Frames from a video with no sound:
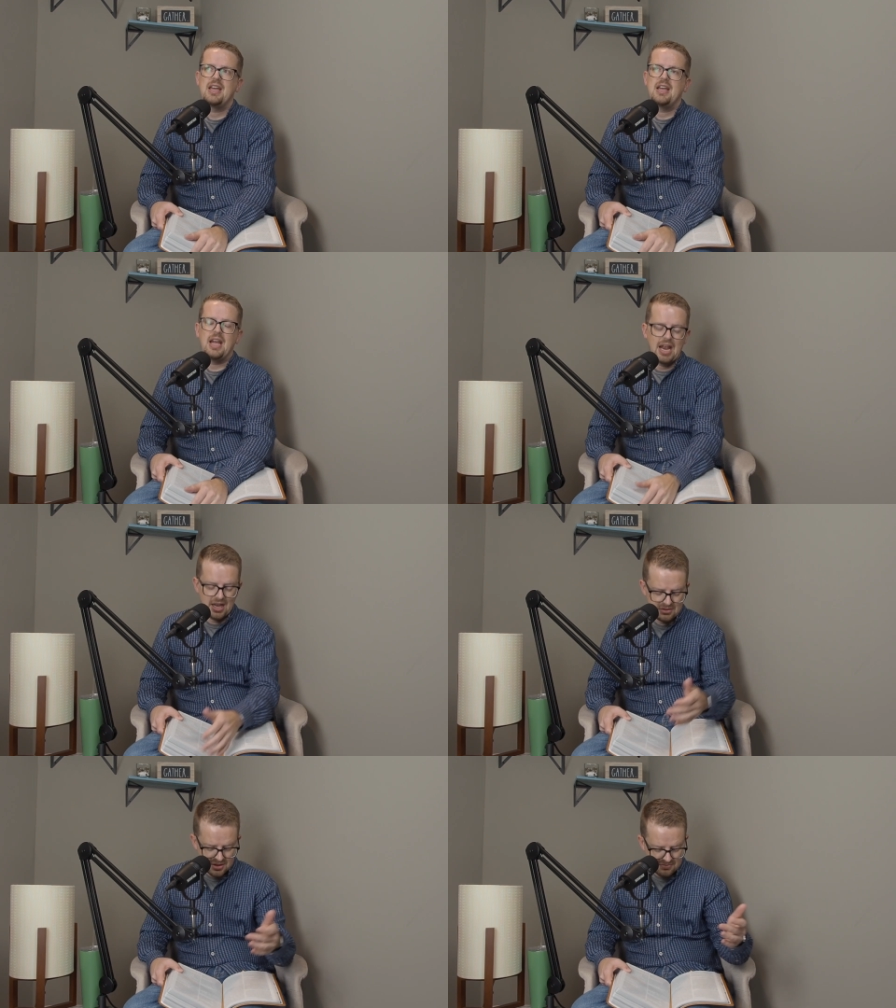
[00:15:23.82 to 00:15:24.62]

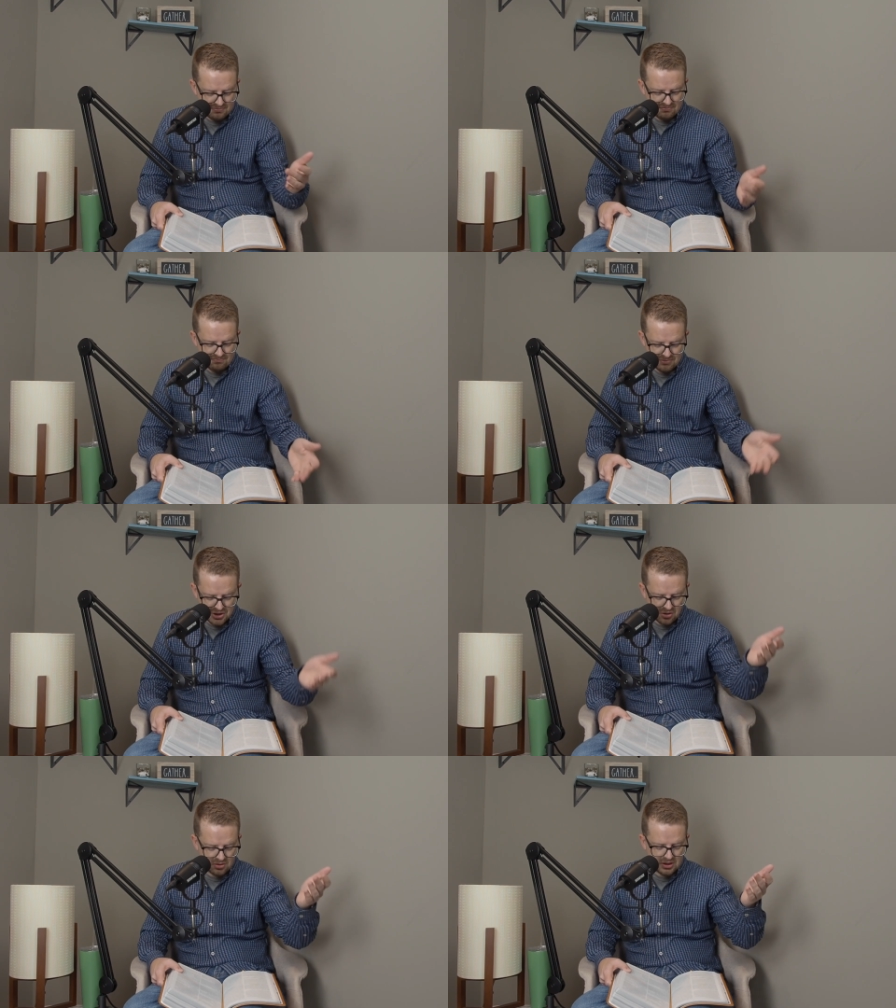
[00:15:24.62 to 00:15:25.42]
And
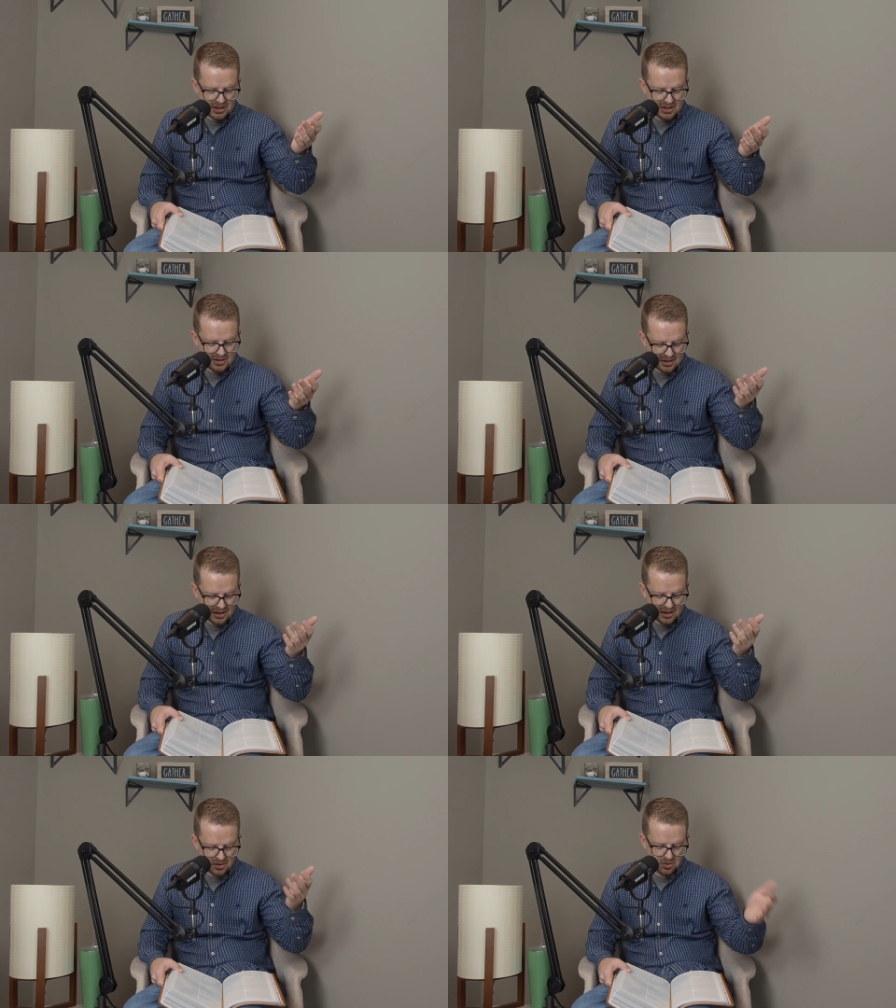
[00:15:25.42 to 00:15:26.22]
certainly
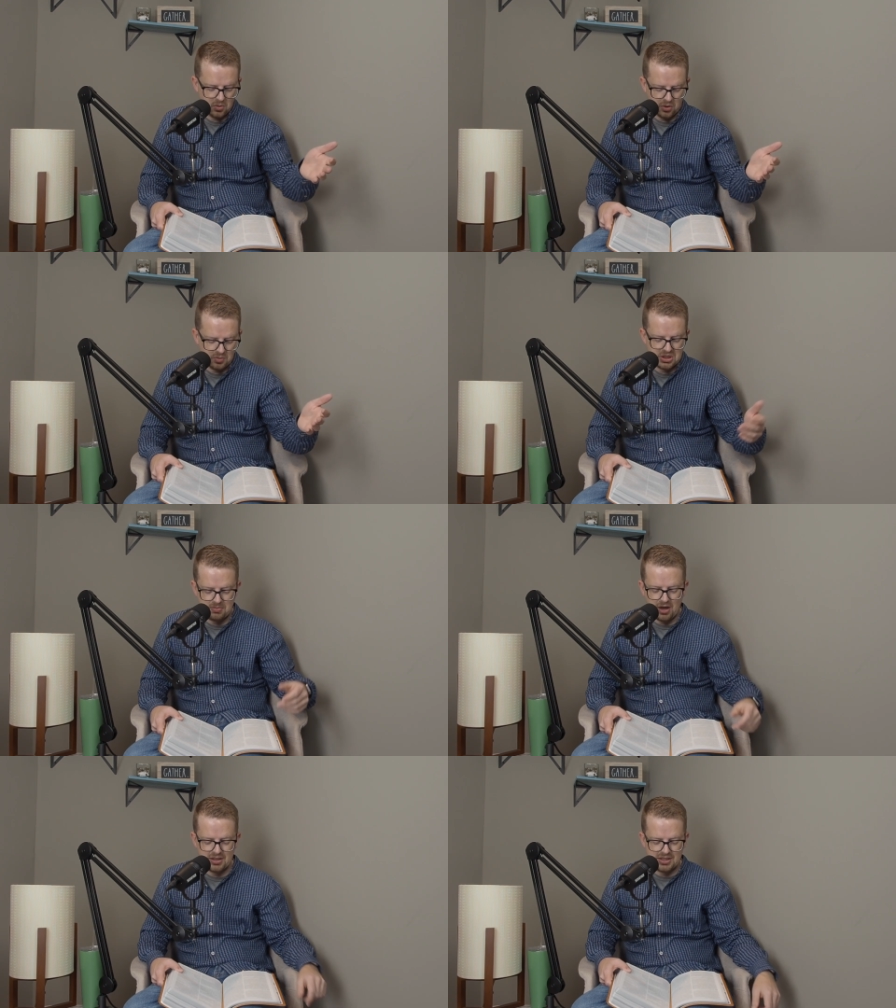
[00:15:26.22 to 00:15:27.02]
the Lord
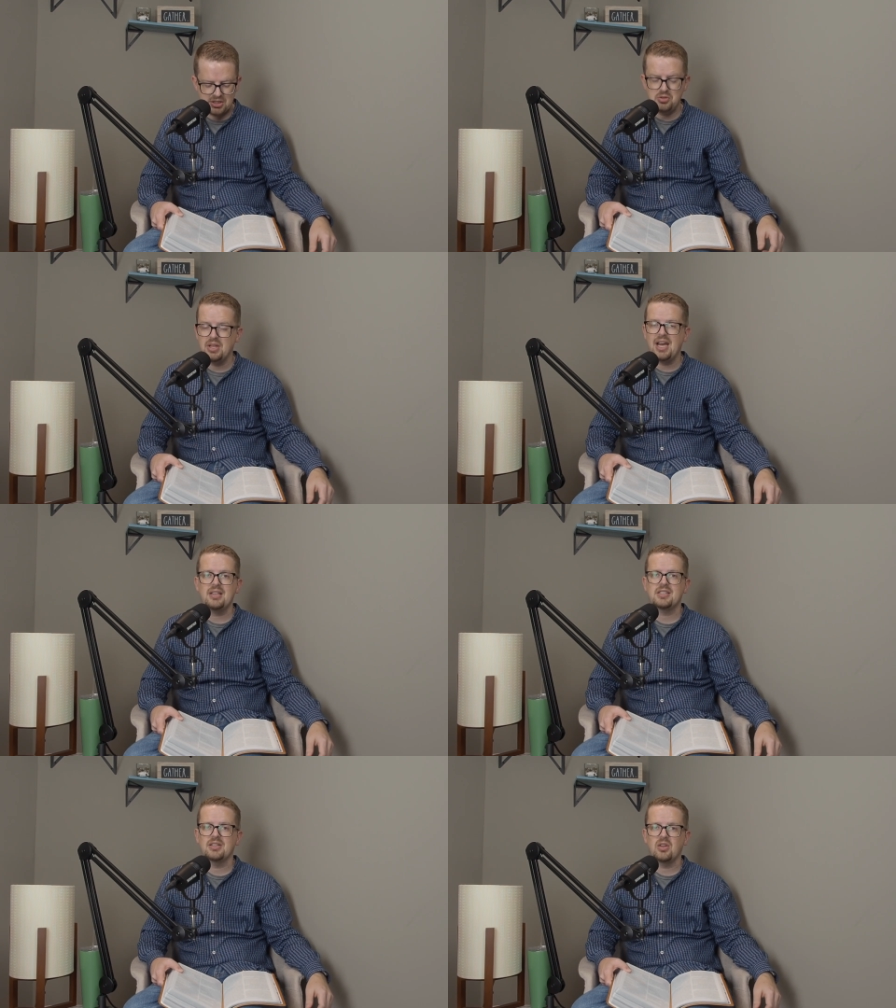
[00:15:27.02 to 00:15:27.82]
responds to
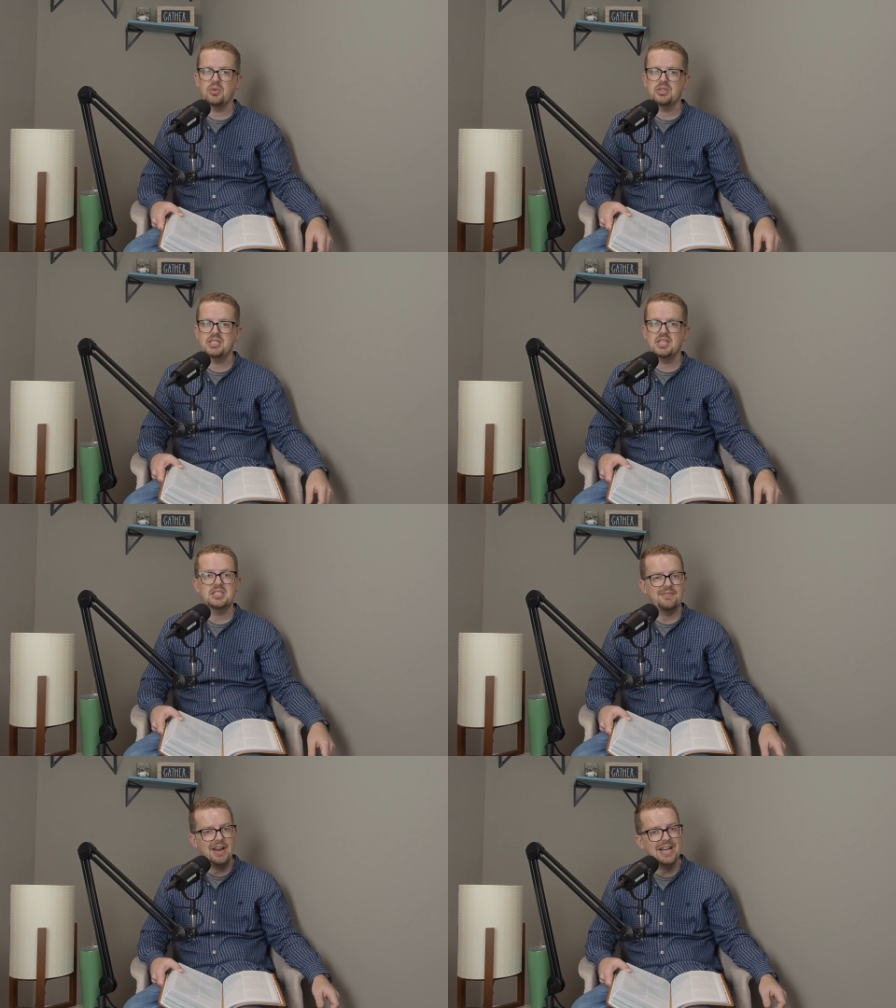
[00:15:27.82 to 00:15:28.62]
that, and the Lord says,
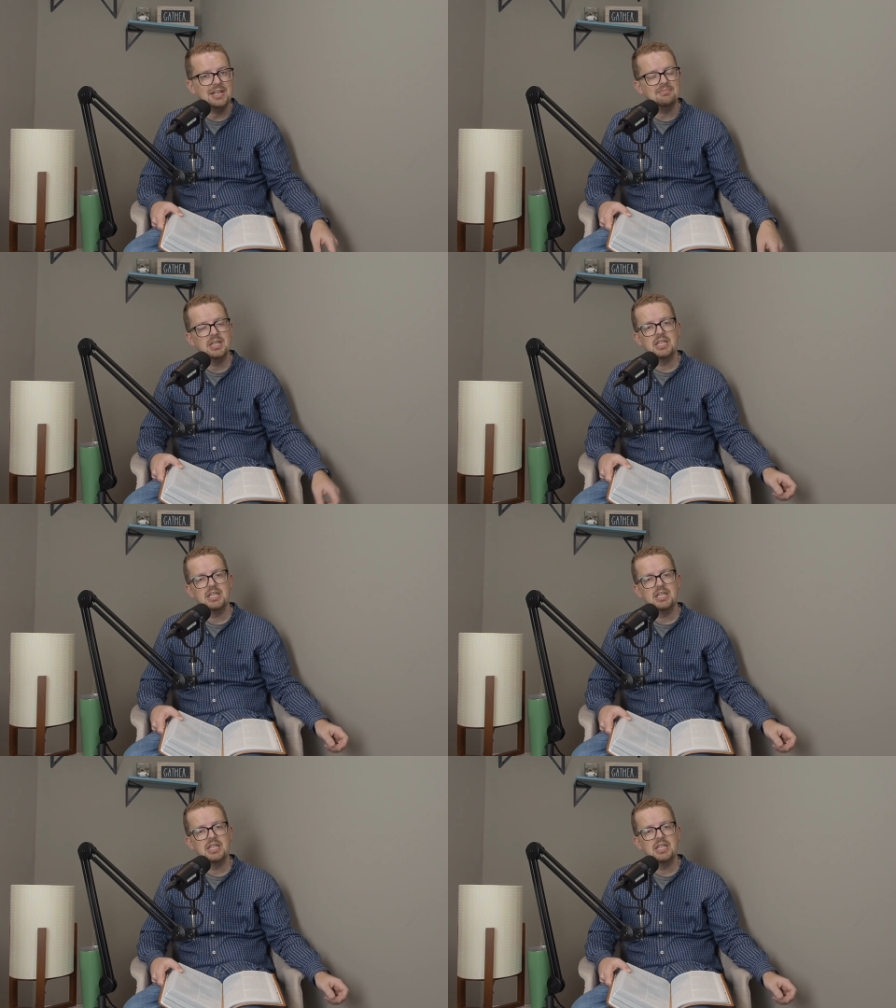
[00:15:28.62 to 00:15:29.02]
fine,